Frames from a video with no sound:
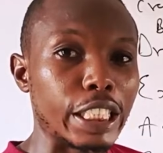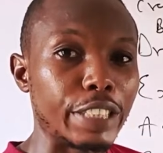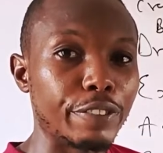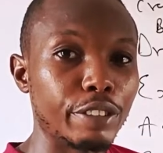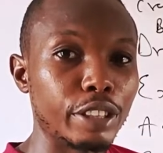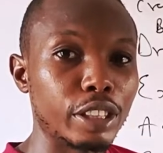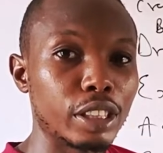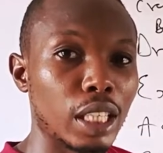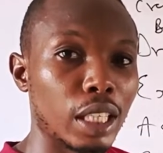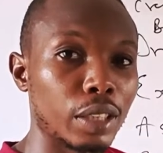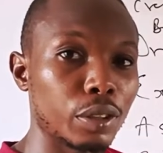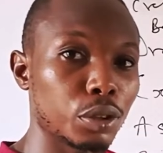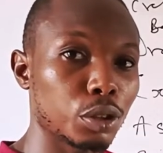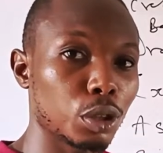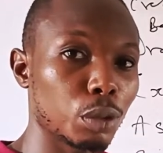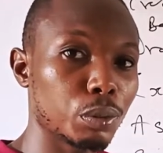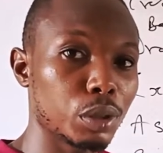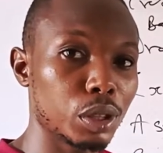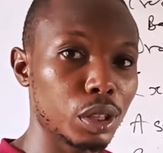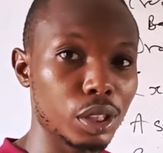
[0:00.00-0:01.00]
giving and
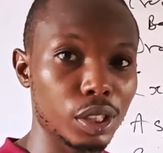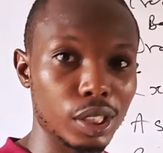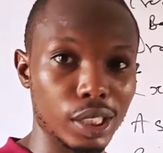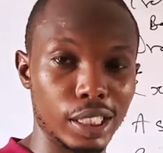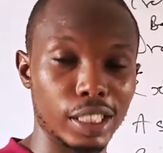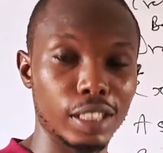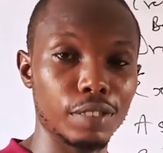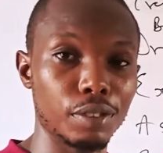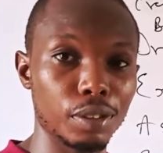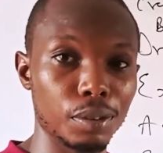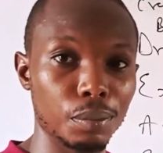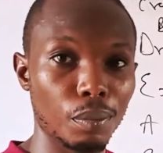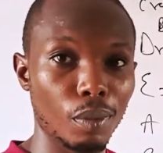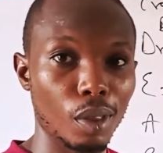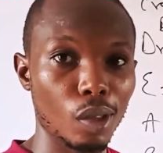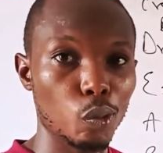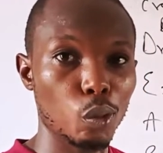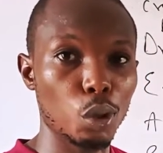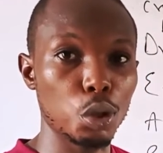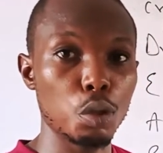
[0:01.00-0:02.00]
something is receiving.
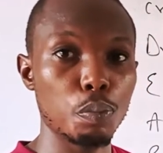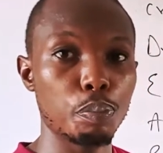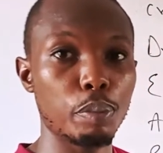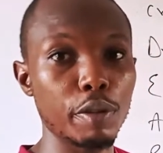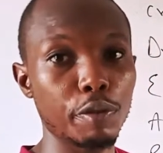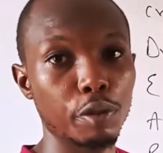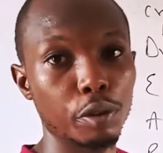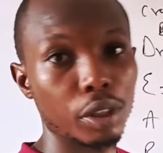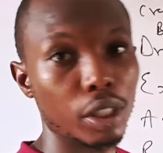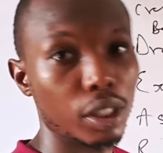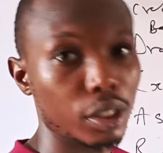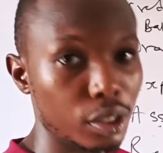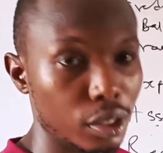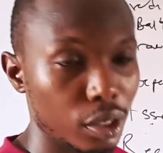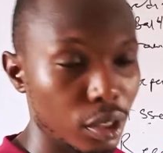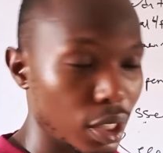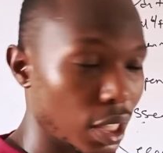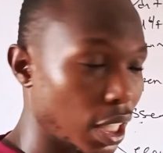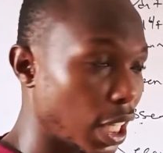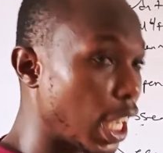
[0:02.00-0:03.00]
When you pay for rent,
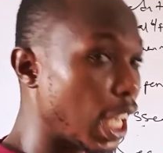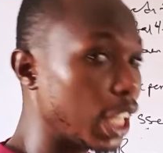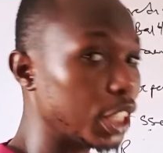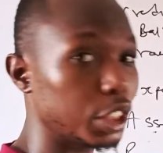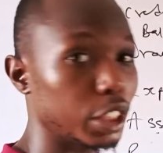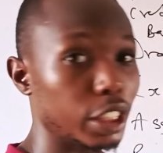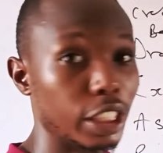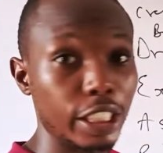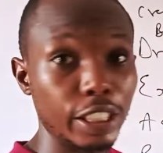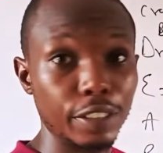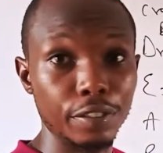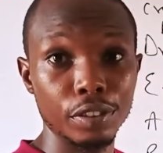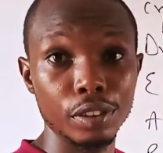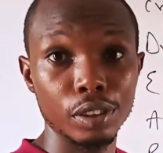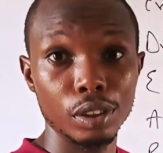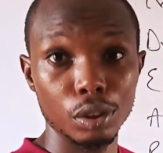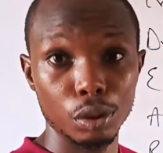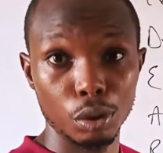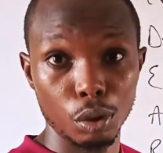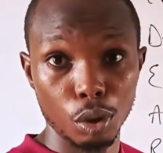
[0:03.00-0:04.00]
cash
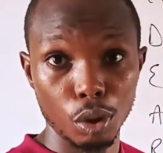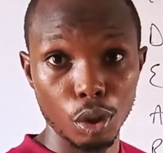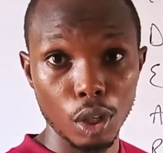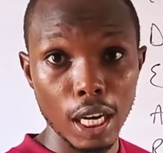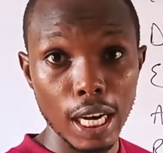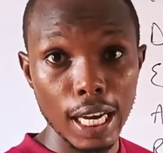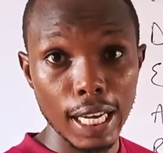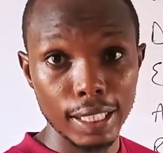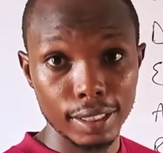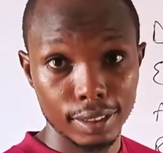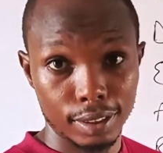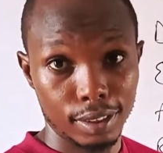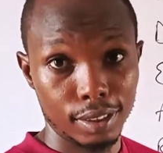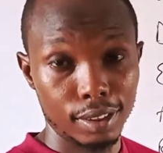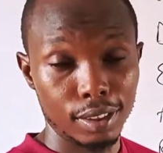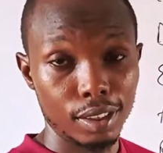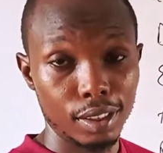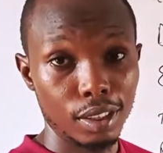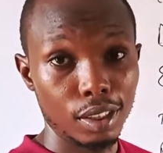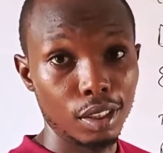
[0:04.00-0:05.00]
leaves your hand.
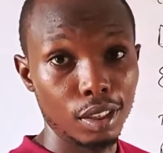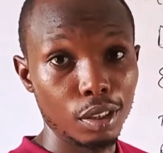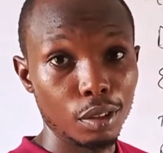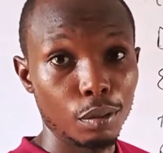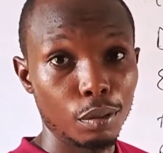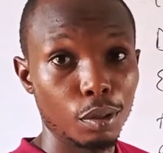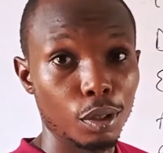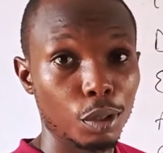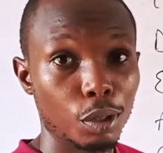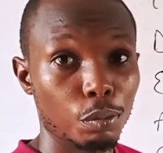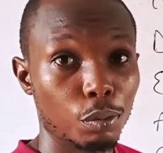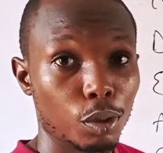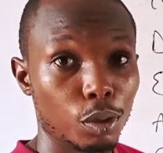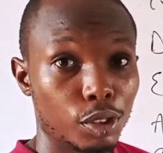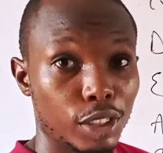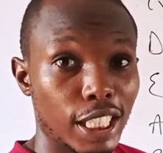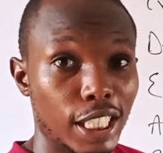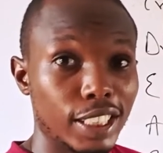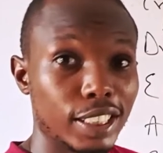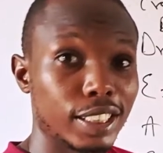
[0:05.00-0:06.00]

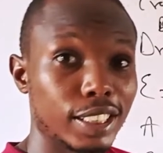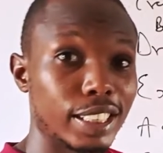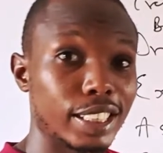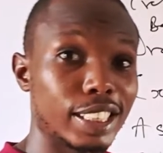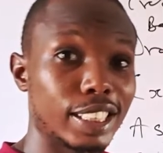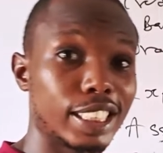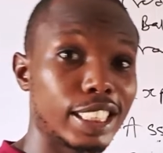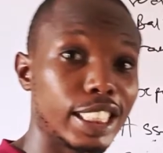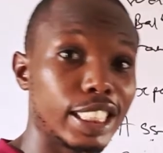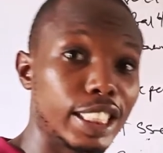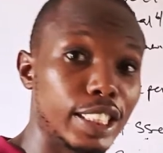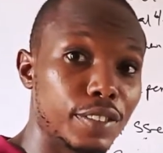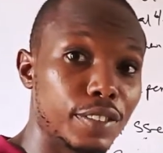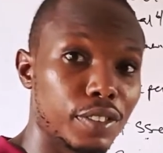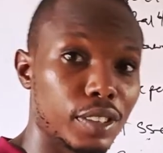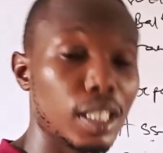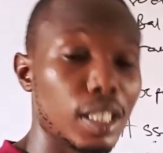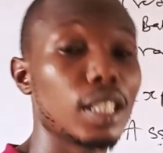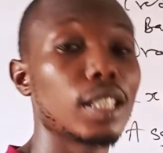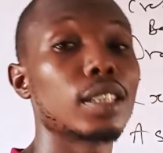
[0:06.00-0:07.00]
Rent
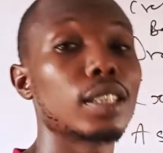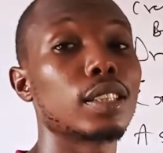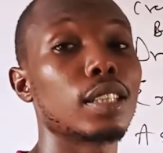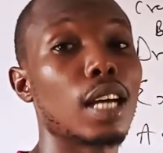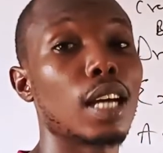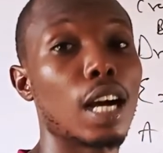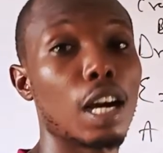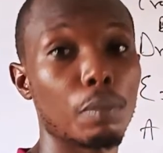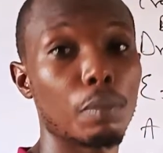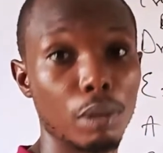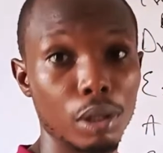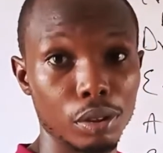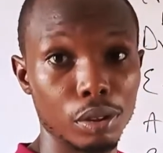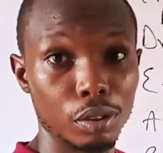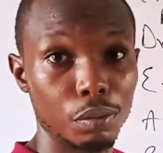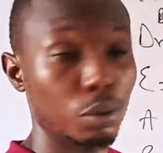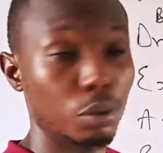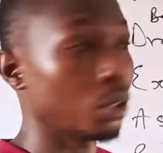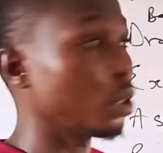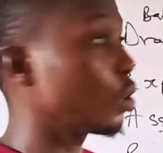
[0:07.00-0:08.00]
receives the
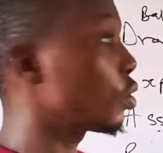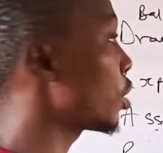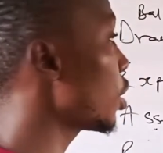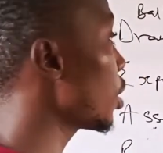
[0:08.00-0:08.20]
amount because